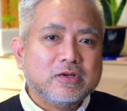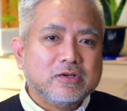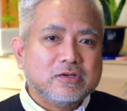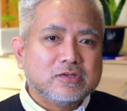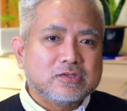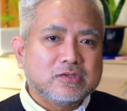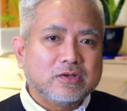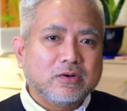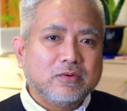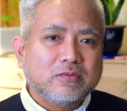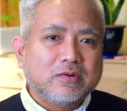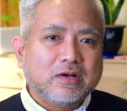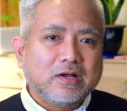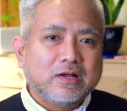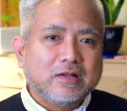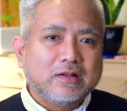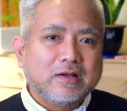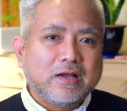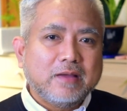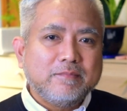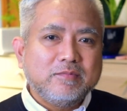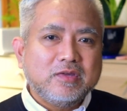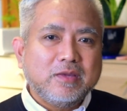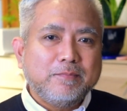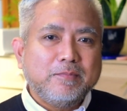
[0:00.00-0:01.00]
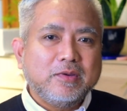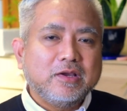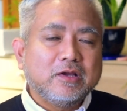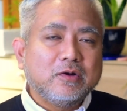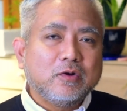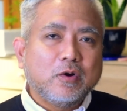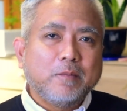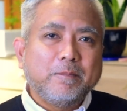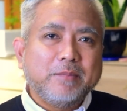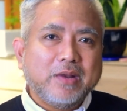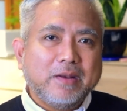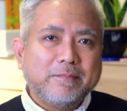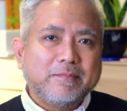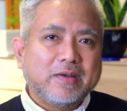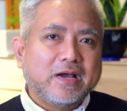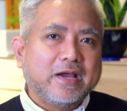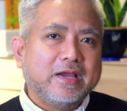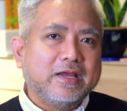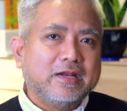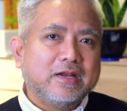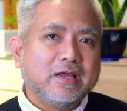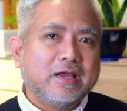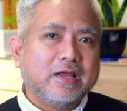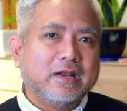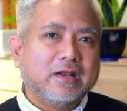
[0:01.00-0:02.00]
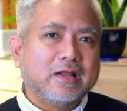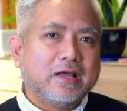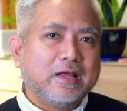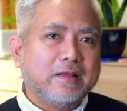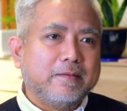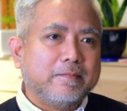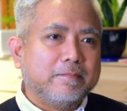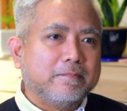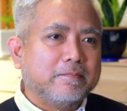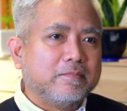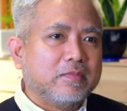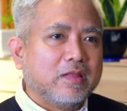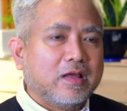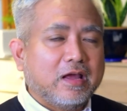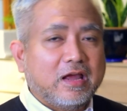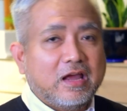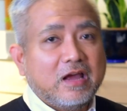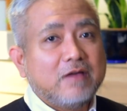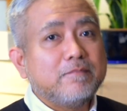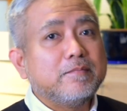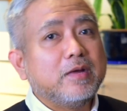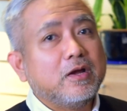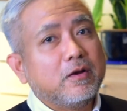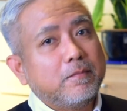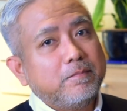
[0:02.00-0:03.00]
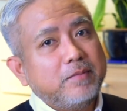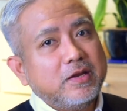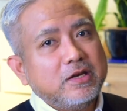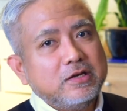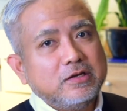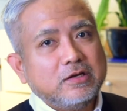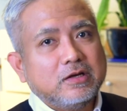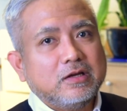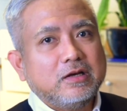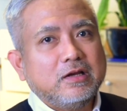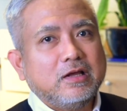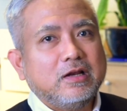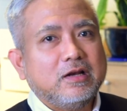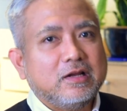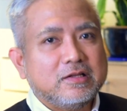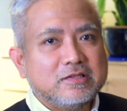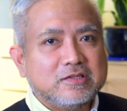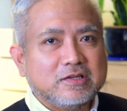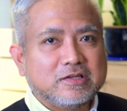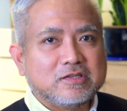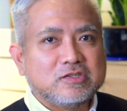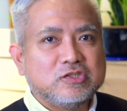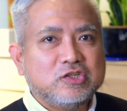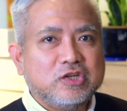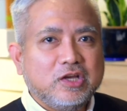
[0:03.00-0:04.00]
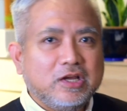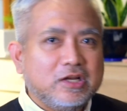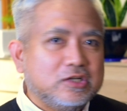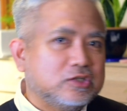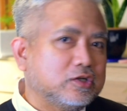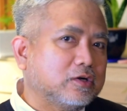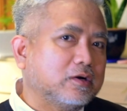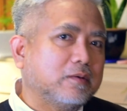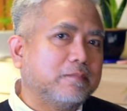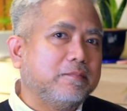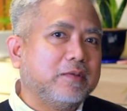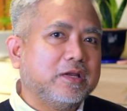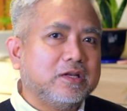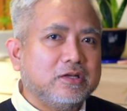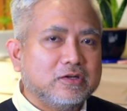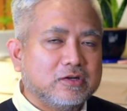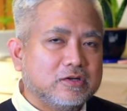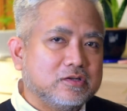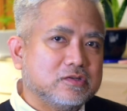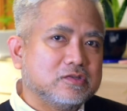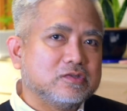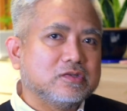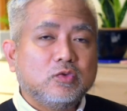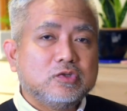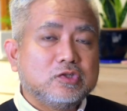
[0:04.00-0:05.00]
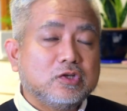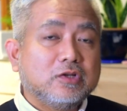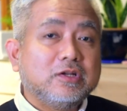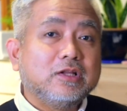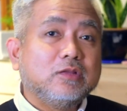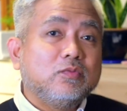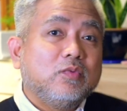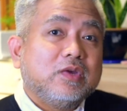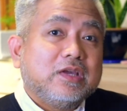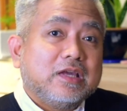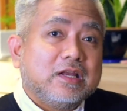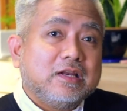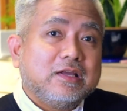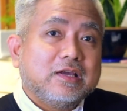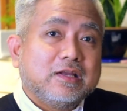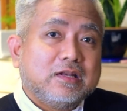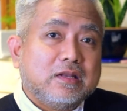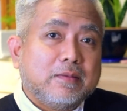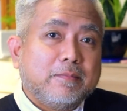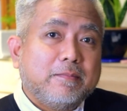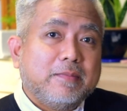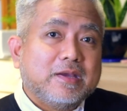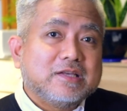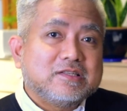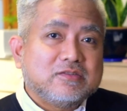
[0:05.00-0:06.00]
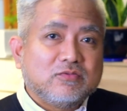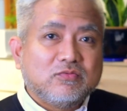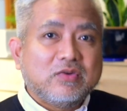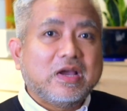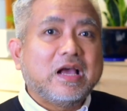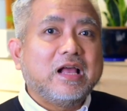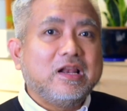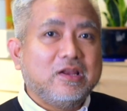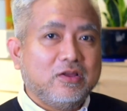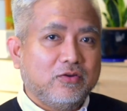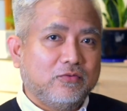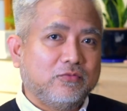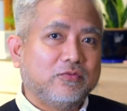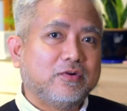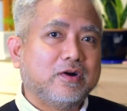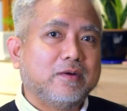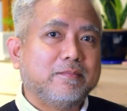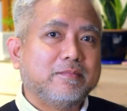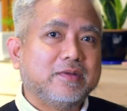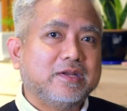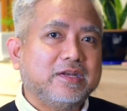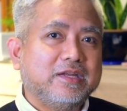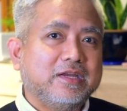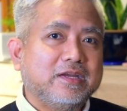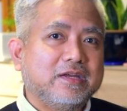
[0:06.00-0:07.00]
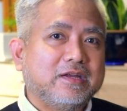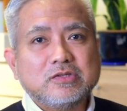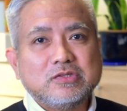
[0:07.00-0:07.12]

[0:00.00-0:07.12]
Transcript: So I'm keeping an open mind, and I have my opinion, and let's exchange our opinions so that we can get the best value for our money.